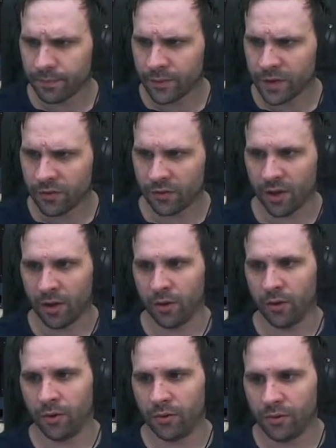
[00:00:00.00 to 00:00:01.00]

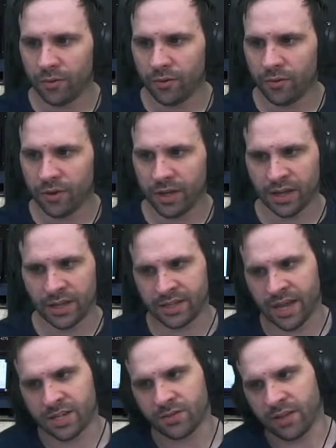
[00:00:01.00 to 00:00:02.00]
So it
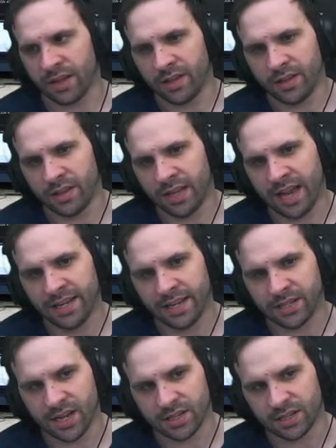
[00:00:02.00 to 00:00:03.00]
takes the
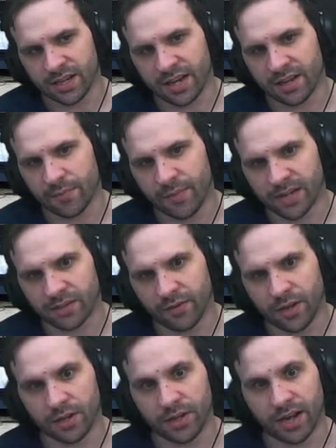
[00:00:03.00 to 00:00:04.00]
IDSS is kind of the best of
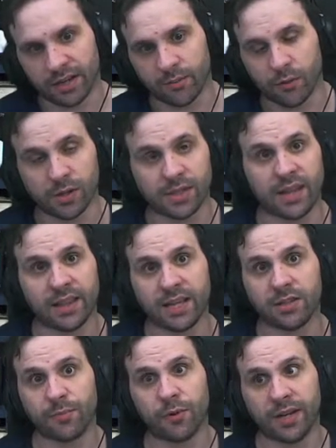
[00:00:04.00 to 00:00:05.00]
all the docking ports. I'd like
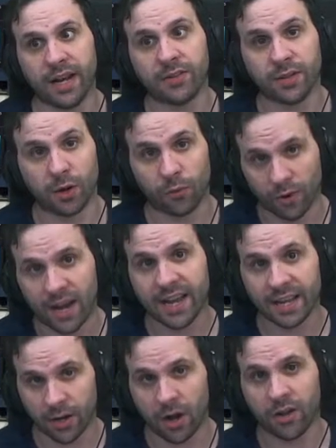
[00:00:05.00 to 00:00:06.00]
to point out that
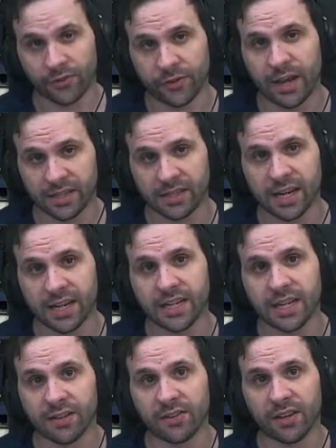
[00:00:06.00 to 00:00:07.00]
Orion also has an
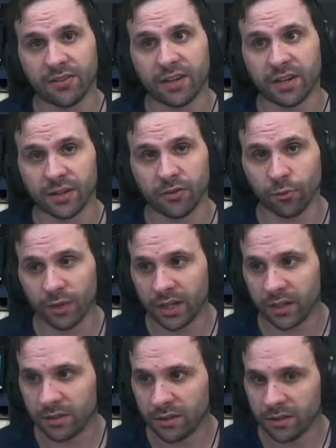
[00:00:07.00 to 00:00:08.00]
IDSS on it as
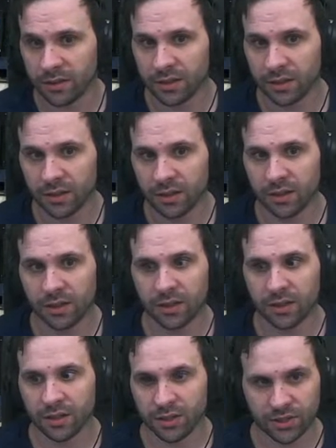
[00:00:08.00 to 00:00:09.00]
well.
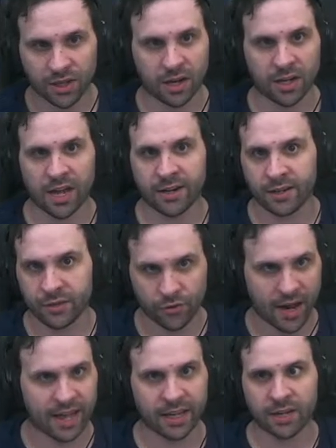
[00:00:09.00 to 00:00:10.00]
Starliner,
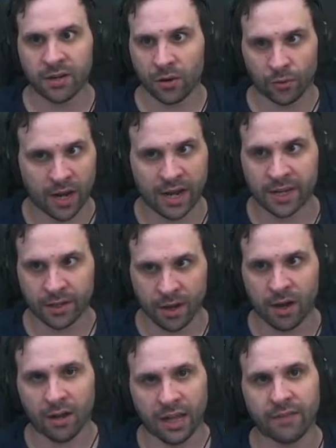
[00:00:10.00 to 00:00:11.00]
Dragon, Orion
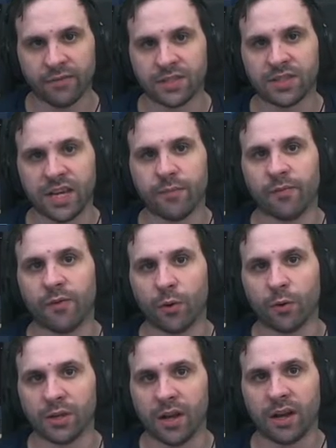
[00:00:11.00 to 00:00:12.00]
all have the same
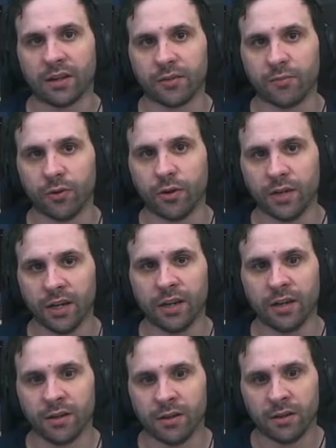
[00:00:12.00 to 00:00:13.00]
forward docking port. Yeah,
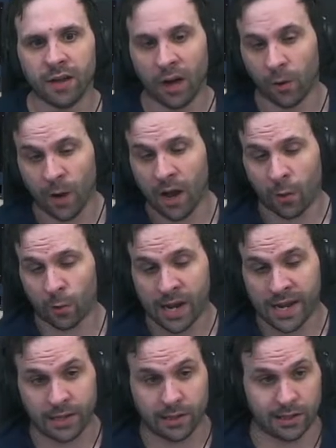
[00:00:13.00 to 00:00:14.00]

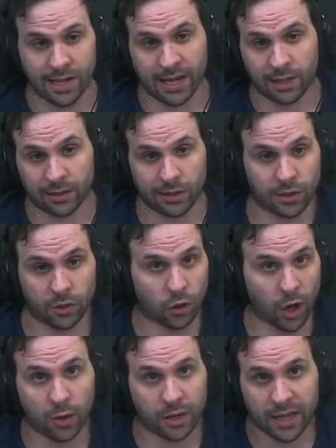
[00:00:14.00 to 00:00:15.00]
Orion could technically still
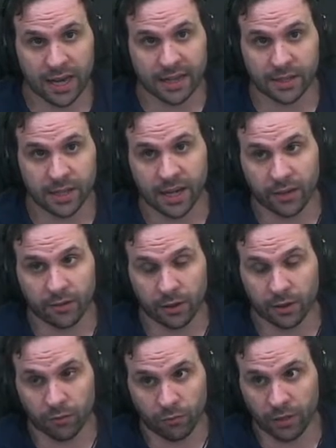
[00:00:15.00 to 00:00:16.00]
go to the ISS. It
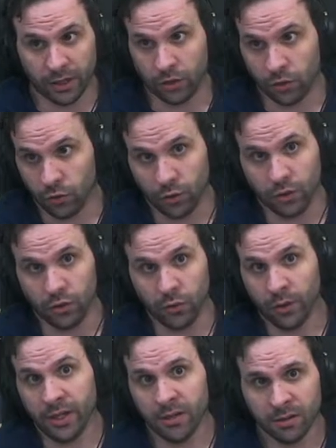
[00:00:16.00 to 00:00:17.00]
could, it could, you could
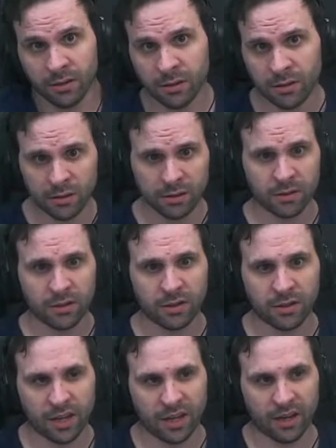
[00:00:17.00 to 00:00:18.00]
do it.
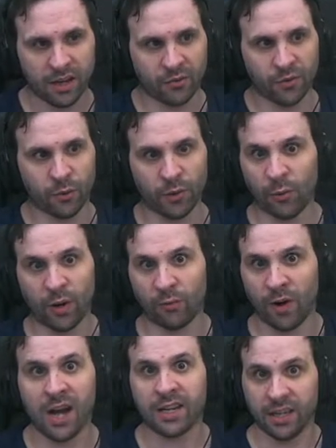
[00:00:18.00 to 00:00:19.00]
I don't know with what
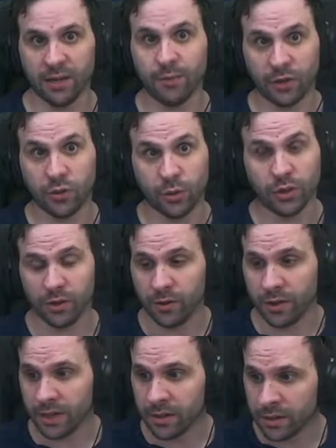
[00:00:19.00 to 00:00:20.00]
rocket, but you could do it.